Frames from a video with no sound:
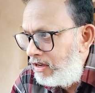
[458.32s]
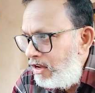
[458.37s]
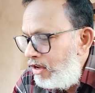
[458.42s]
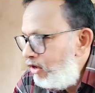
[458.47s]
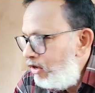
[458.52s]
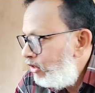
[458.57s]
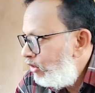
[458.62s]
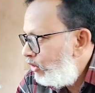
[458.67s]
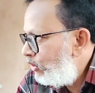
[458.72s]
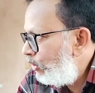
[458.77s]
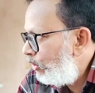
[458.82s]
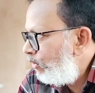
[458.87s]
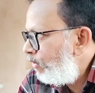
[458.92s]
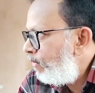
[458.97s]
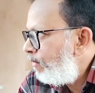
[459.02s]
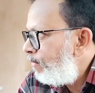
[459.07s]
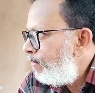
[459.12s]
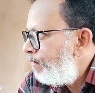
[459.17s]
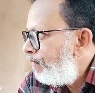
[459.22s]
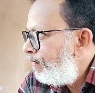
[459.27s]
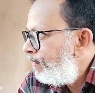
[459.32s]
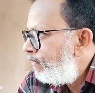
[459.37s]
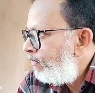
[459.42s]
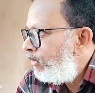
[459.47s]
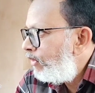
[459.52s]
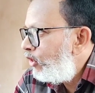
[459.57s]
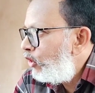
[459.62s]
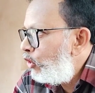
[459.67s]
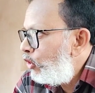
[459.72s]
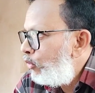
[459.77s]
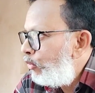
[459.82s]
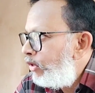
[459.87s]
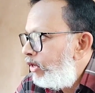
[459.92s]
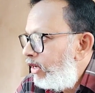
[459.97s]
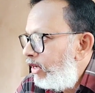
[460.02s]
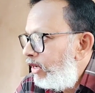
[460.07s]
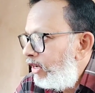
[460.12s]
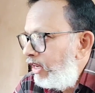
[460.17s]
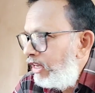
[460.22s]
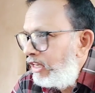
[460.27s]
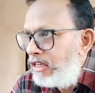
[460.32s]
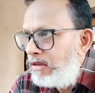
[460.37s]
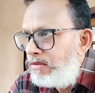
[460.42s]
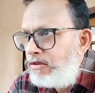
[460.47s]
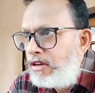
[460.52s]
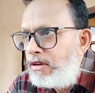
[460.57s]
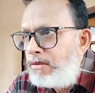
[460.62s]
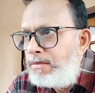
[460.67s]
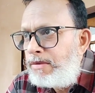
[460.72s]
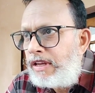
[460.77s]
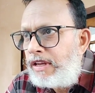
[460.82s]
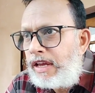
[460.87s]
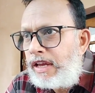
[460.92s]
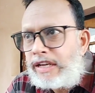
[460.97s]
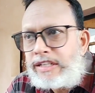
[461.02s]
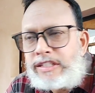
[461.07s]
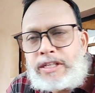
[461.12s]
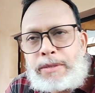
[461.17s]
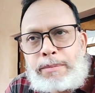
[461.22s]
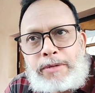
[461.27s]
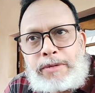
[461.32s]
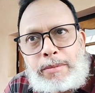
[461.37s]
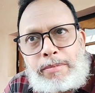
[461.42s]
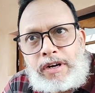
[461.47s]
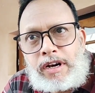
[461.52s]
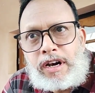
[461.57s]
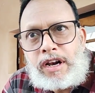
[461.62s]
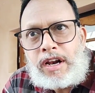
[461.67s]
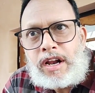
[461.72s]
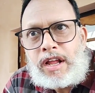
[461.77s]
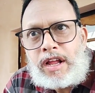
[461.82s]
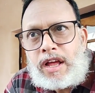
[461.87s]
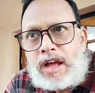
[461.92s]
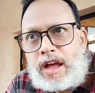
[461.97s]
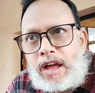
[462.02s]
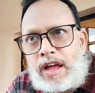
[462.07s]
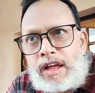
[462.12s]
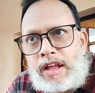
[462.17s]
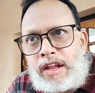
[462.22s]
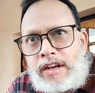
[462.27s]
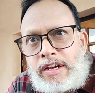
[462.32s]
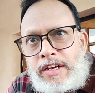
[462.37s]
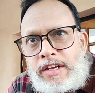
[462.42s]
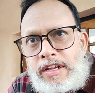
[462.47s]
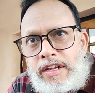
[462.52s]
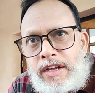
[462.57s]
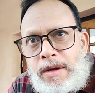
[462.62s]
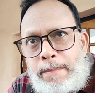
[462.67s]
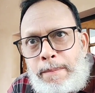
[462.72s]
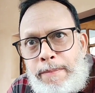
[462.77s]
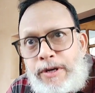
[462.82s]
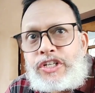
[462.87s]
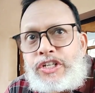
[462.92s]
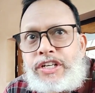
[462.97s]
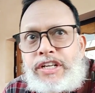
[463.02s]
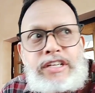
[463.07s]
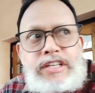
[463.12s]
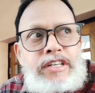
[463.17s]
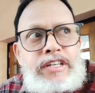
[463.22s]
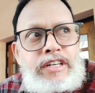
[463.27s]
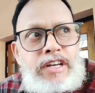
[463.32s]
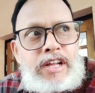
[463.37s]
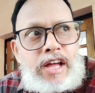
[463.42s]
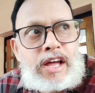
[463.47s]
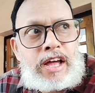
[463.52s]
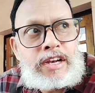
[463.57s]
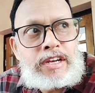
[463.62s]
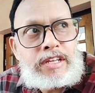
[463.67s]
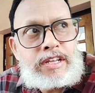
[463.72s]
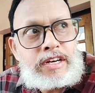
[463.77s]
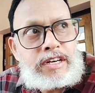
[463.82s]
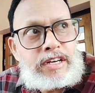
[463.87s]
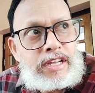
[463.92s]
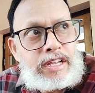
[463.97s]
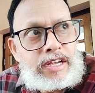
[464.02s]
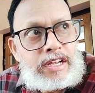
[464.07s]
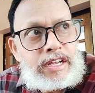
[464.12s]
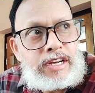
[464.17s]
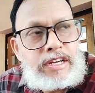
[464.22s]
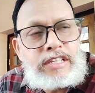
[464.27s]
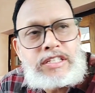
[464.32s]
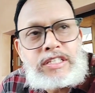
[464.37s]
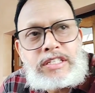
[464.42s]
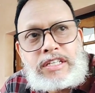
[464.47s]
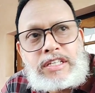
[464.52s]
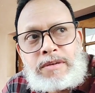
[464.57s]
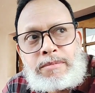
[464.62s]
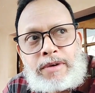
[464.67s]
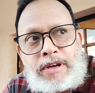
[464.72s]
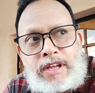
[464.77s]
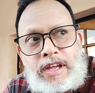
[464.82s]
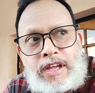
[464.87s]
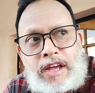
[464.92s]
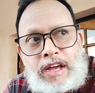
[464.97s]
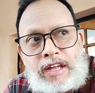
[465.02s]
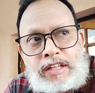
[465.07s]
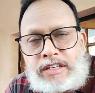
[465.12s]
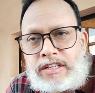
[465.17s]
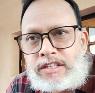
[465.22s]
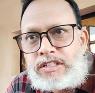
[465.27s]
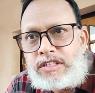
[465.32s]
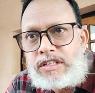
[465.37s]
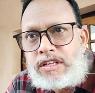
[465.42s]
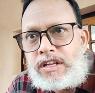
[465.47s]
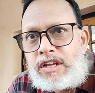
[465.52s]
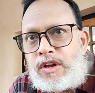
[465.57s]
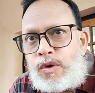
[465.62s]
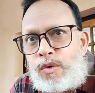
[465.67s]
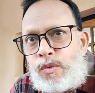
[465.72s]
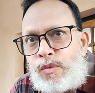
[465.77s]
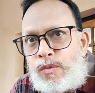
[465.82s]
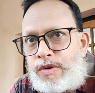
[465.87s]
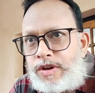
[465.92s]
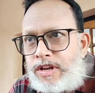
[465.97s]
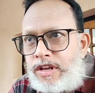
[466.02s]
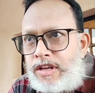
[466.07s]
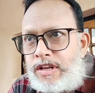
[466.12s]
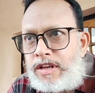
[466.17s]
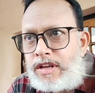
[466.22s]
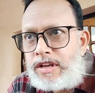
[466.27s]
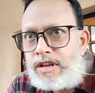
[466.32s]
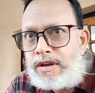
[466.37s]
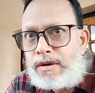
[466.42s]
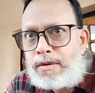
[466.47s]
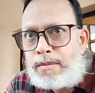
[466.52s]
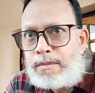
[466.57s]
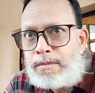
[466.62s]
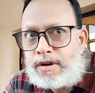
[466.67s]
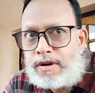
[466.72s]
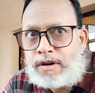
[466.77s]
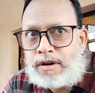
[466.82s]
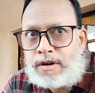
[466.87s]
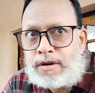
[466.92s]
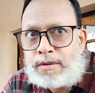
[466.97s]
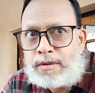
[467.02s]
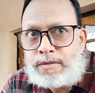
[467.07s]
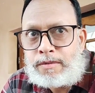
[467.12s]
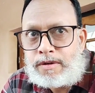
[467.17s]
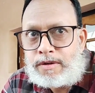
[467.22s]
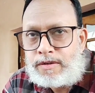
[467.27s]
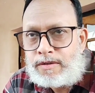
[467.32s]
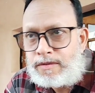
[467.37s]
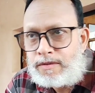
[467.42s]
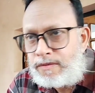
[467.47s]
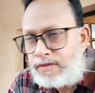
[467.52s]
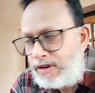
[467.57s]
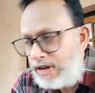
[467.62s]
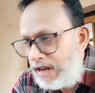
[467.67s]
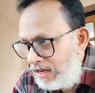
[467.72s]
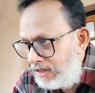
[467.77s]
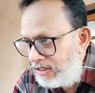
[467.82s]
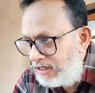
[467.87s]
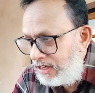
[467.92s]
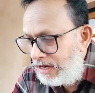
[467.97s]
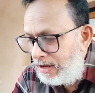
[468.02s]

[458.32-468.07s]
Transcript: So your writing will be acceptable and appreciated and critically seen by others very nicely.